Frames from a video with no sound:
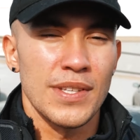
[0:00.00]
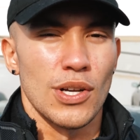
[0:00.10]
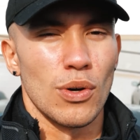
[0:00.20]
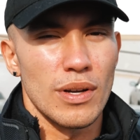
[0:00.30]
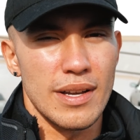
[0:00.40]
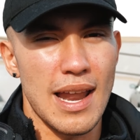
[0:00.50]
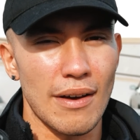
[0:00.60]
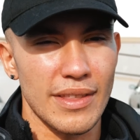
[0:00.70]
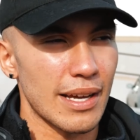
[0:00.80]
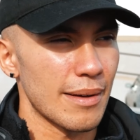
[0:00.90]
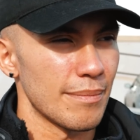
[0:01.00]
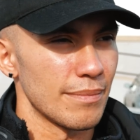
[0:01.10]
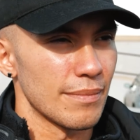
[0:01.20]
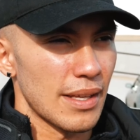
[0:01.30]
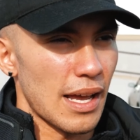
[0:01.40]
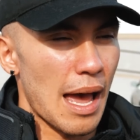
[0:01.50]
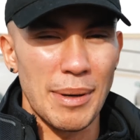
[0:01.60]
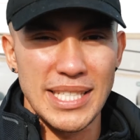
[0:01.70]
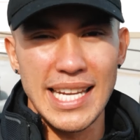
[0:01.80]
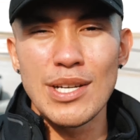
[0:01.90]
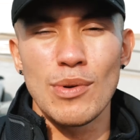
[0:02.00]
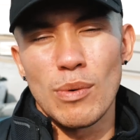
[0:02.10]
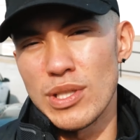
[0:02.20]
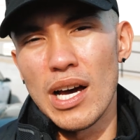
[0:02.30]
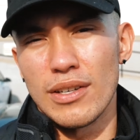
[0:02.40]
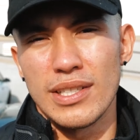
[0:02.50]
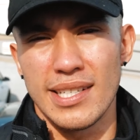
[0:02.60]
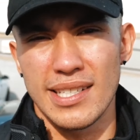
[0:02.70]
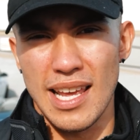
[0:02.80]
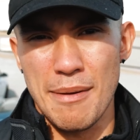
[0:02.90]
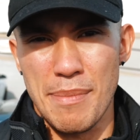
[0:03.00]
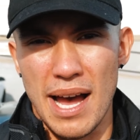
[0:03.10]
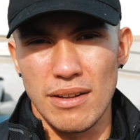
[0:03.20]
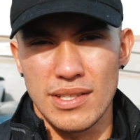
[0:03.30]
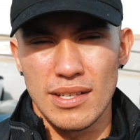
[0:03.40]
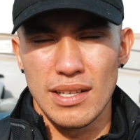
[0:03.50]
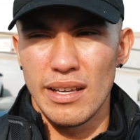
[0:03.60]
So now that my stage weight was 168 pounds.